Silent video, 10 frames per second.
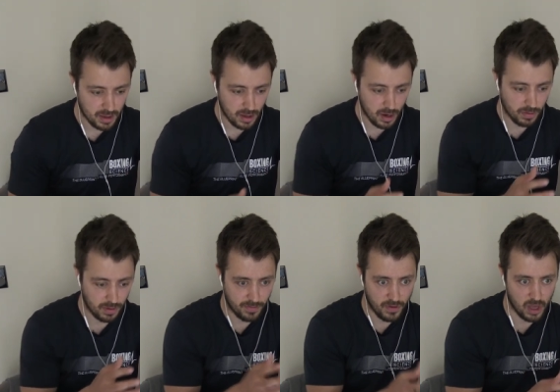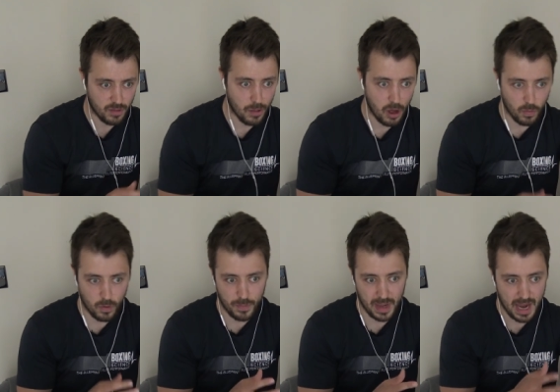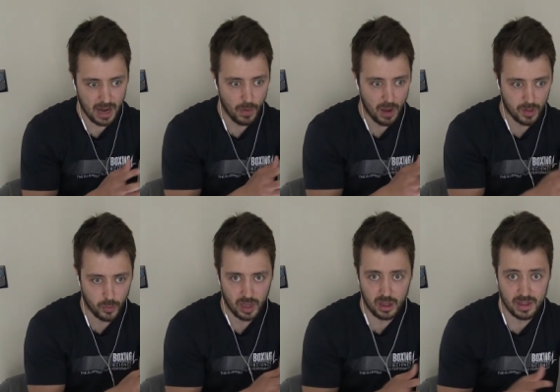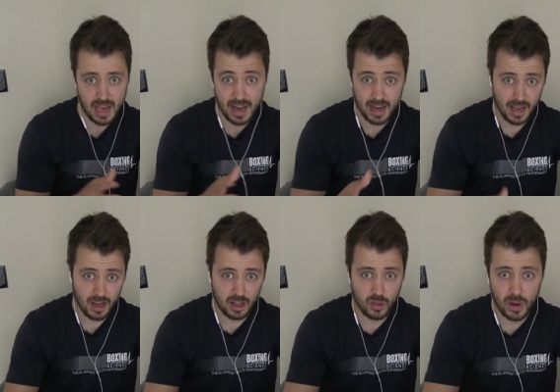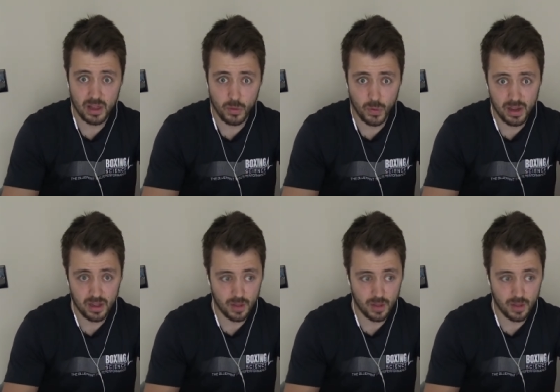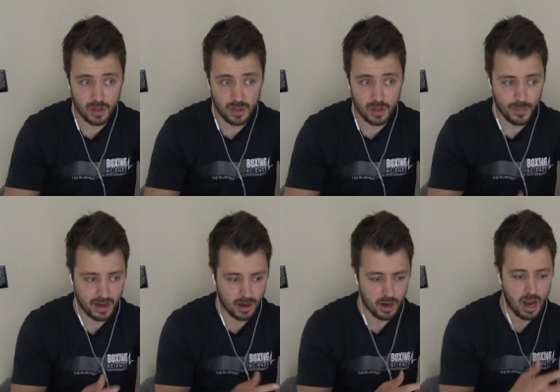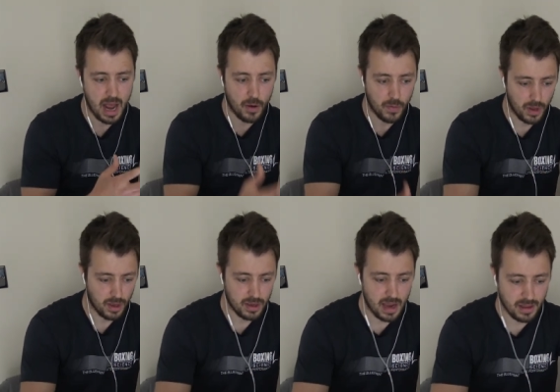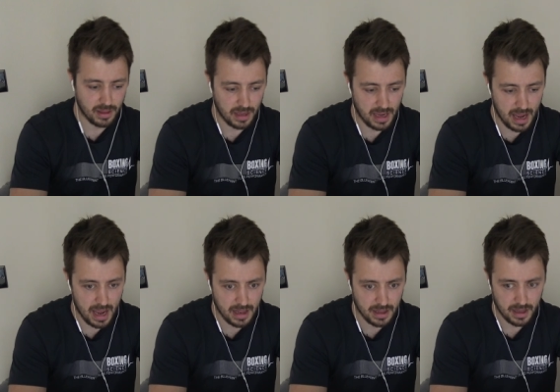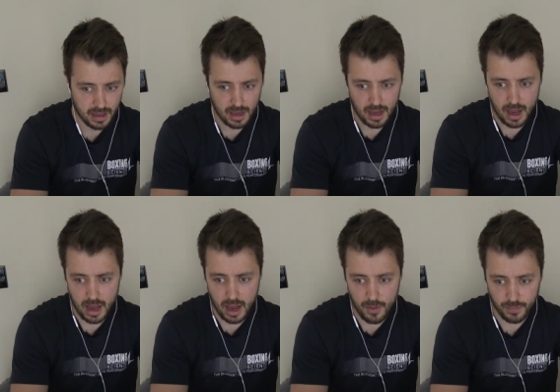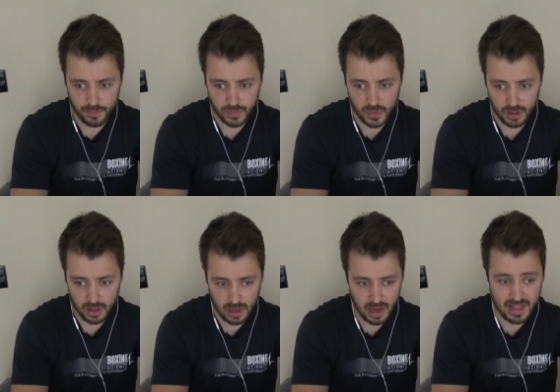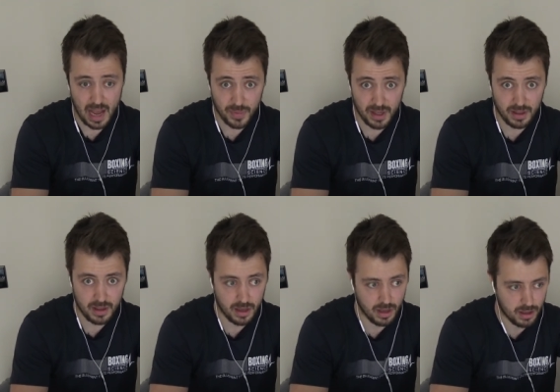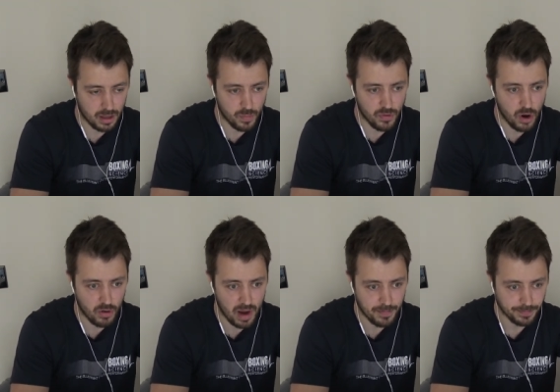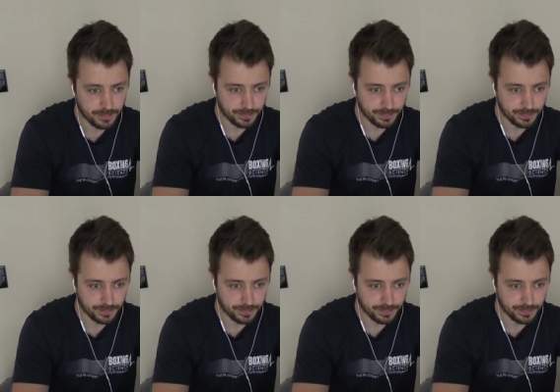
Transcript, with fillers: So the first block would be anywhere between 10 and 20 weeks, depending on how the athlete is um, adapting to, to the program.